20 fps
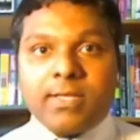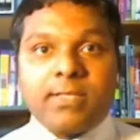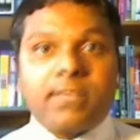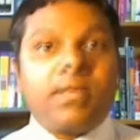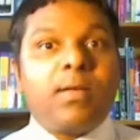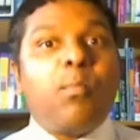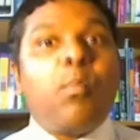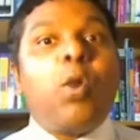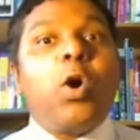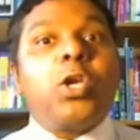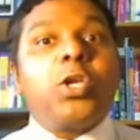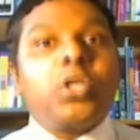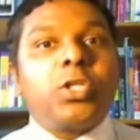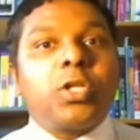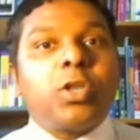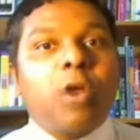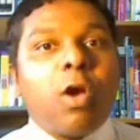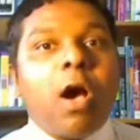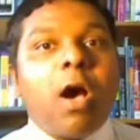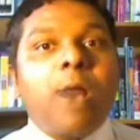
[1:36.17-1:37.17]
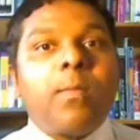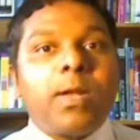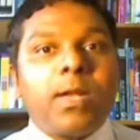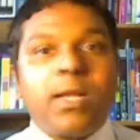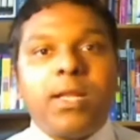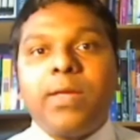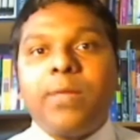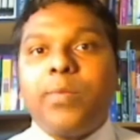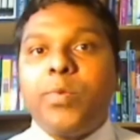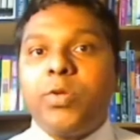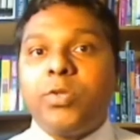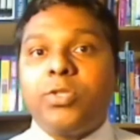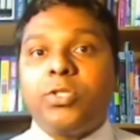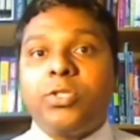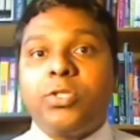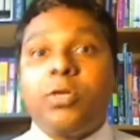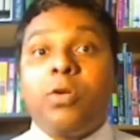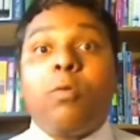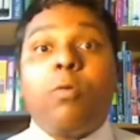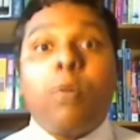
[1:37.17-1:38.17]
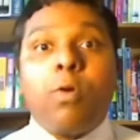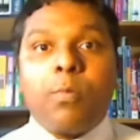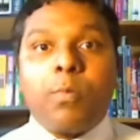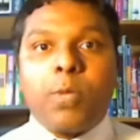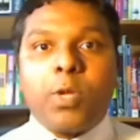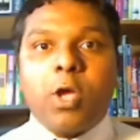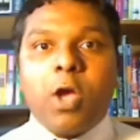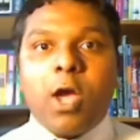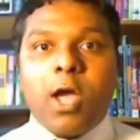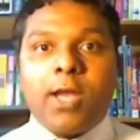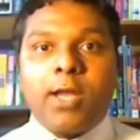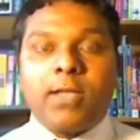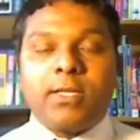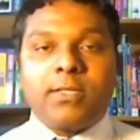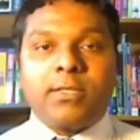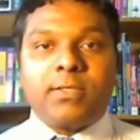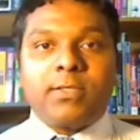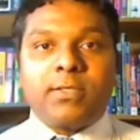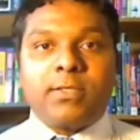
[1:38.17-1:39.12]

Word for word: is the most commonly abused opioid.